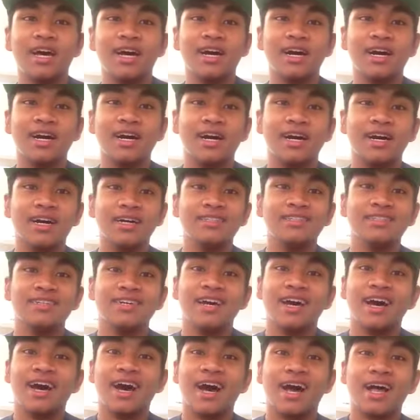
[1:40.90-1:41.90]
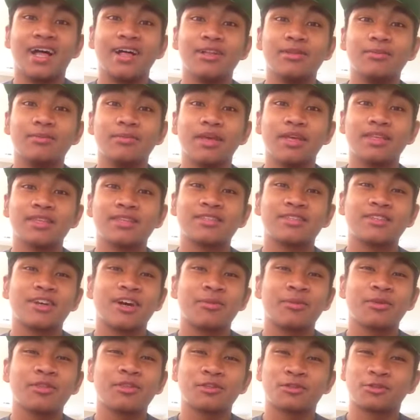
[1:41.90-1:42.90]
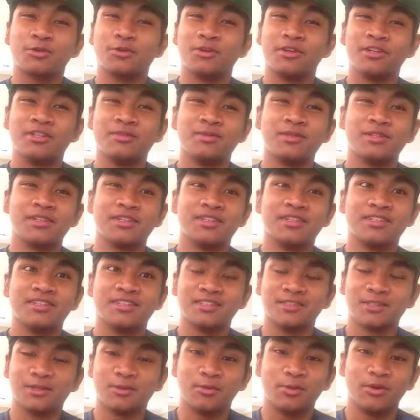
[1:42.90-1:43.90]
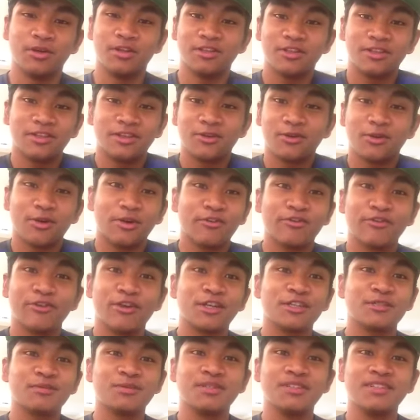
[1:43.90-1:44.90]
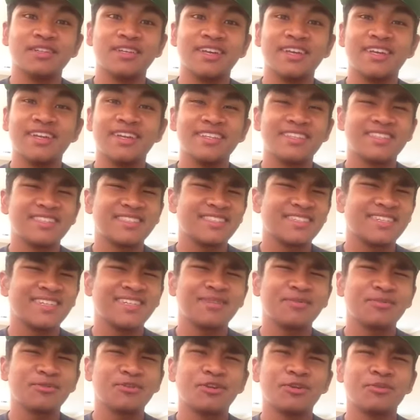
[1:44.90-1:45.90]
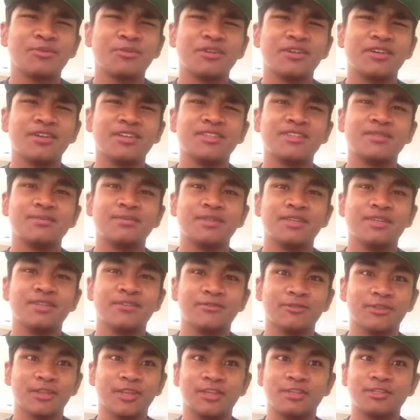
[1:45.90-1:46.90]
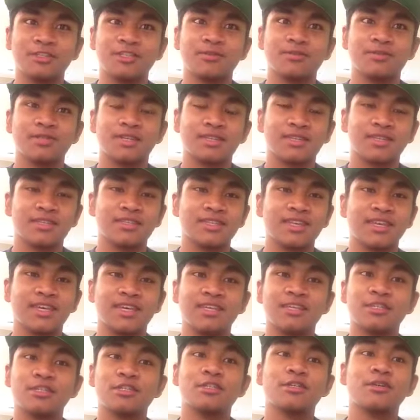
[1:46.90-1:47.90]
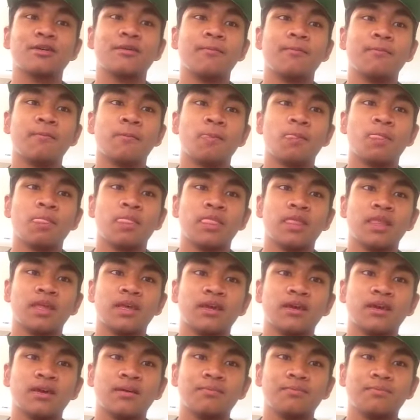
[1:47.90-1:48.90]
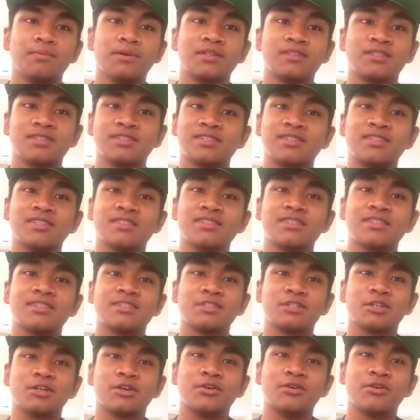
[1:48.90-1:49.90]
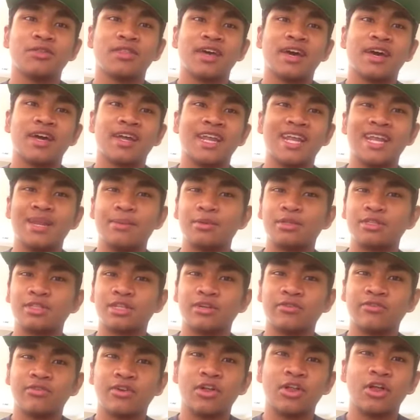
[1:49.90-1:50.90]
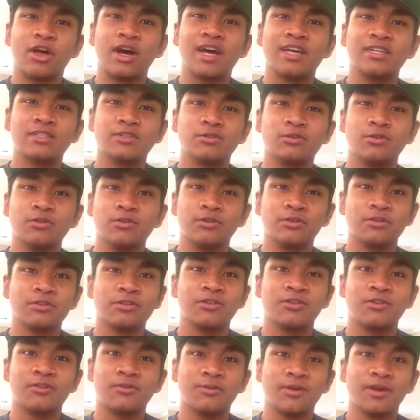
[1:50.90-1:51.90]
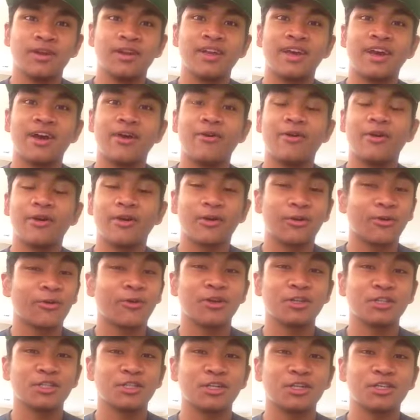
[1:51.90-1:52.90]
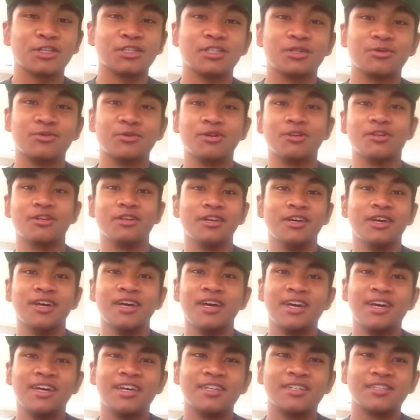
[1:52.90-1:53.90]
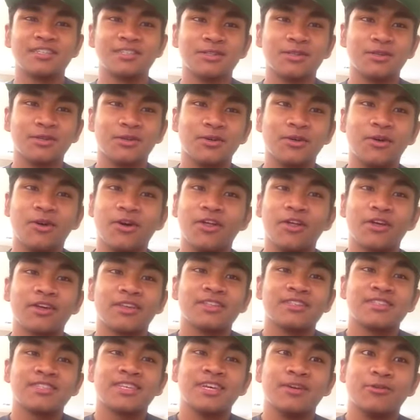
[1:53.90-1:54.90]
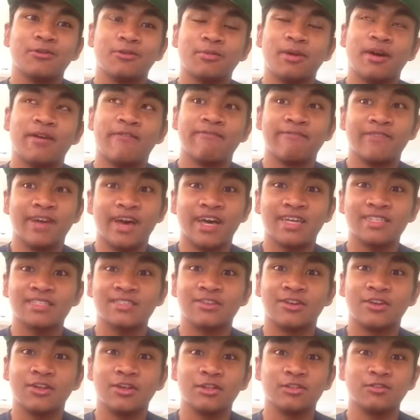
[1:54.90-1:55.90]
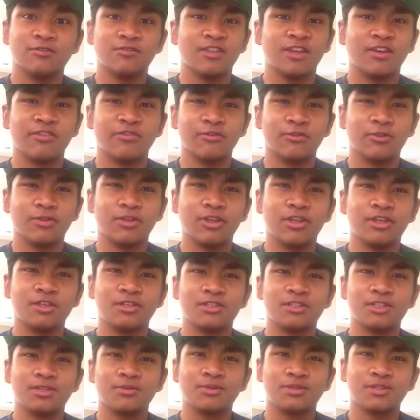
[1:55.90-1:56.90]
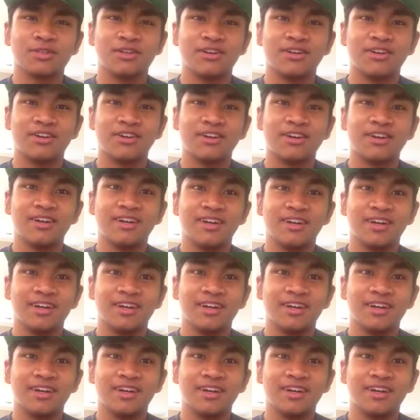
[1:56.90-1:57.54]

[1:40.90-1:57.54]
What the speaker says: I'll make this topic the shortest because, well, you're all freshmen, and it's inappropriate to be in relationships at this age. But statistics show that 80% of all high schoolers right now are crushing on someone. So all I can say with my vast knowledge of love and relationships are,